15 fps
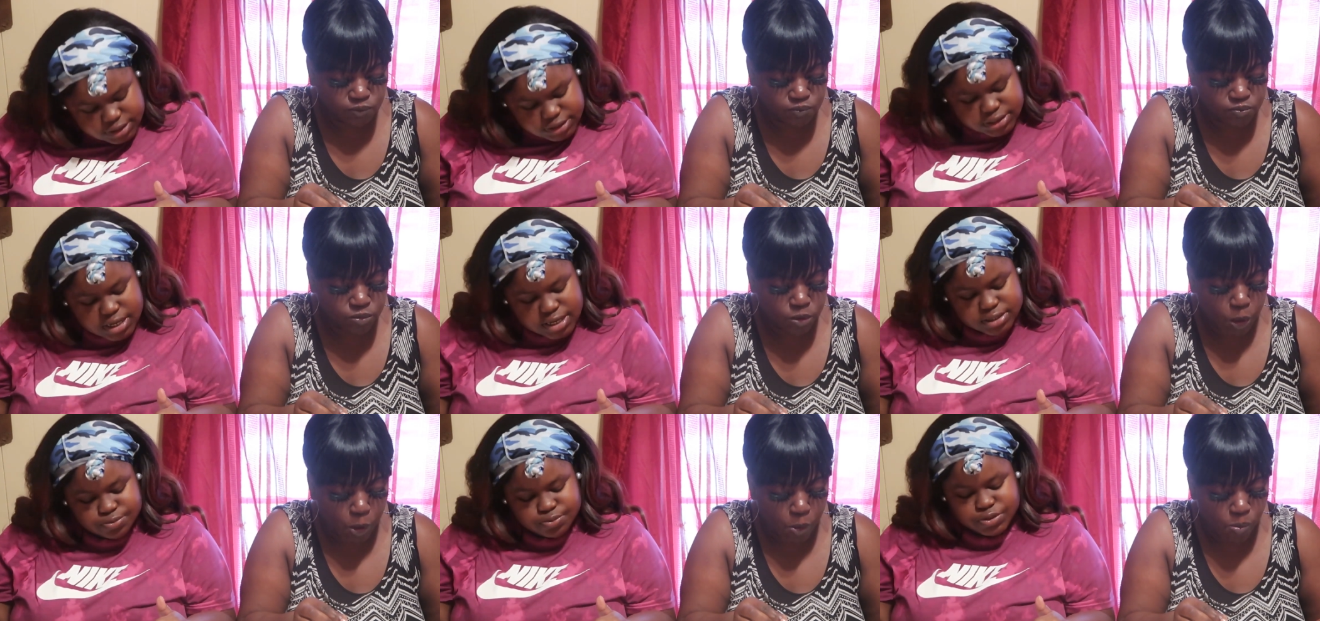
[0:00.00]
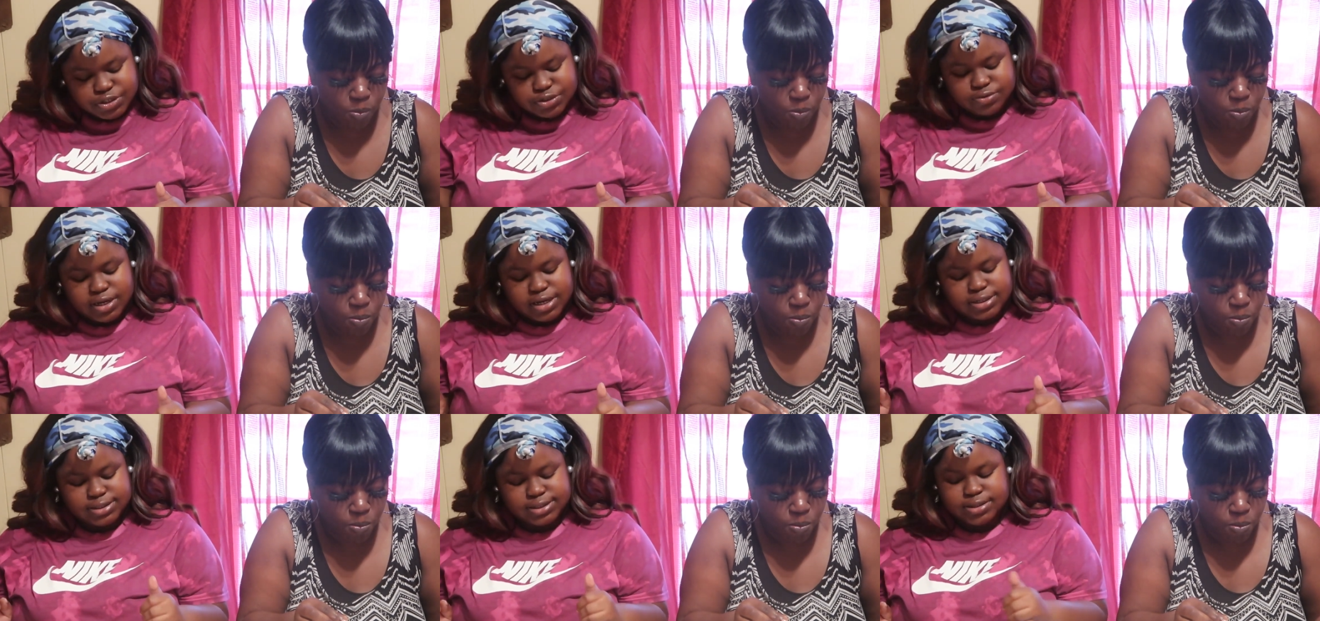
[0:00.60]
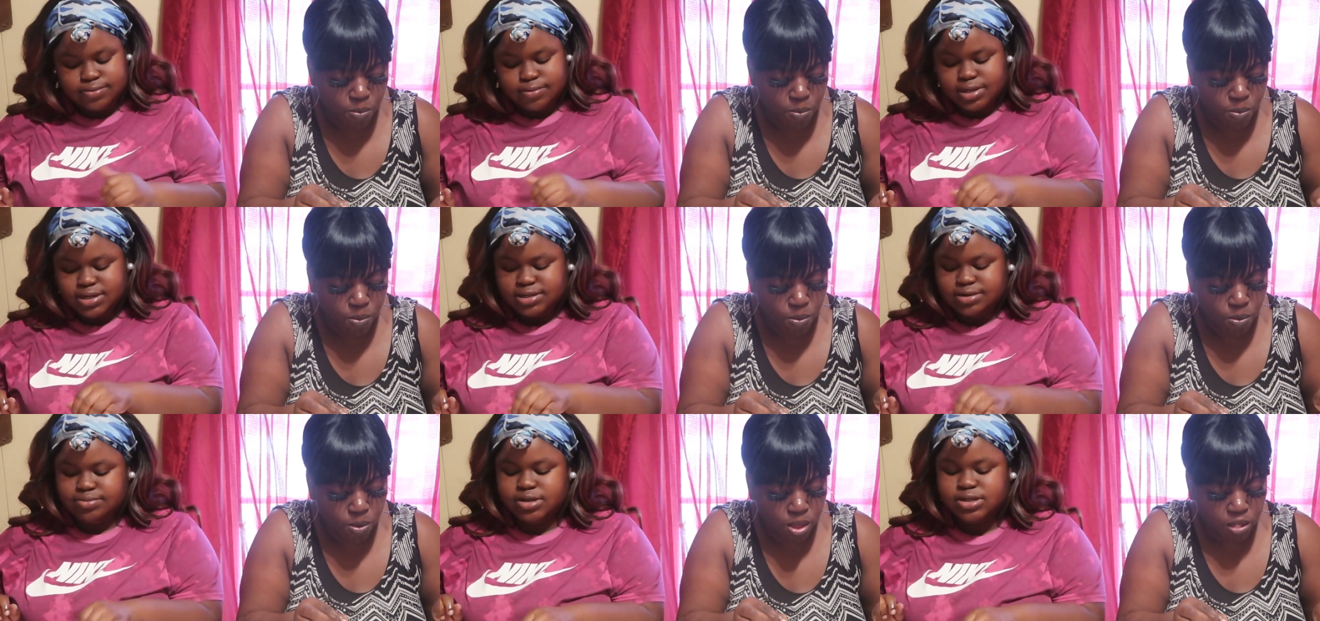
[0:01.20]
Speaker 1: It say, would you date someone in
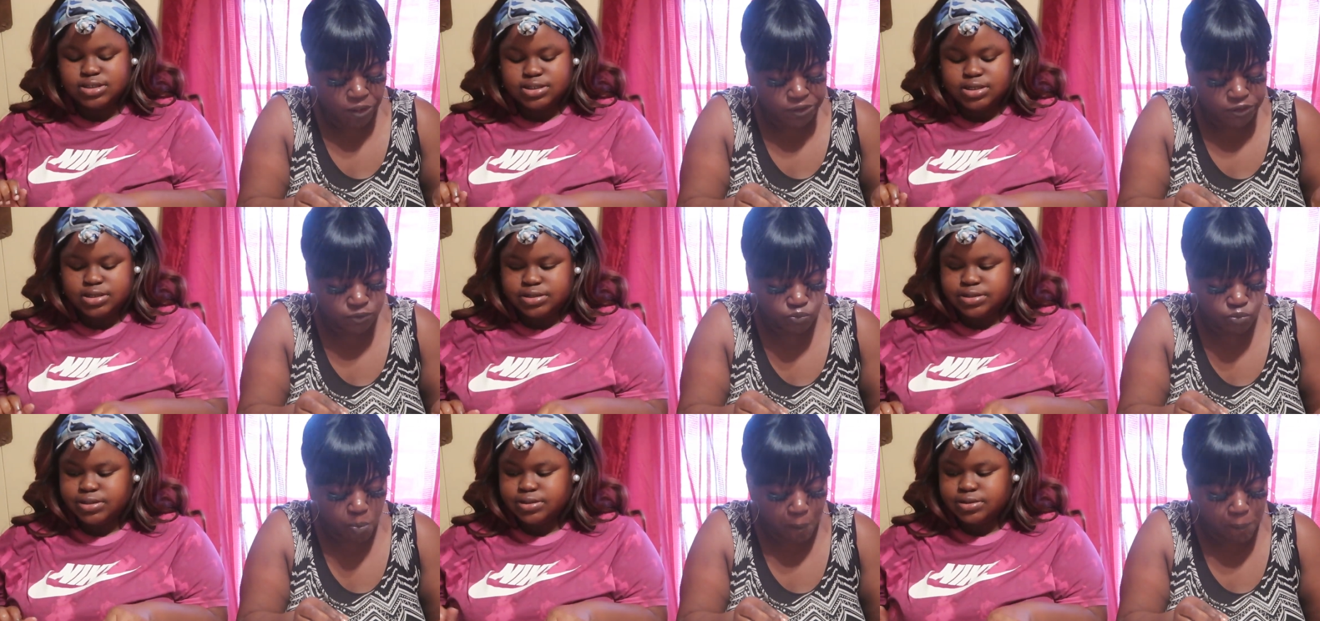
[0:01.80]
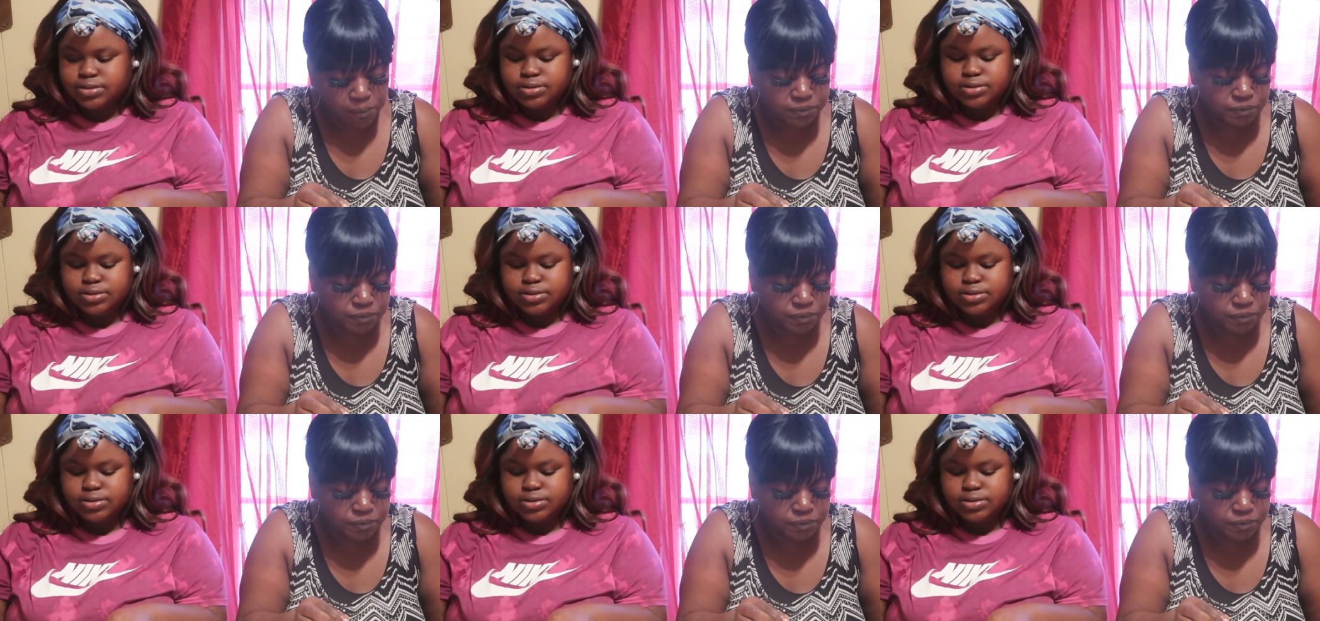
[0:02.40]
the military?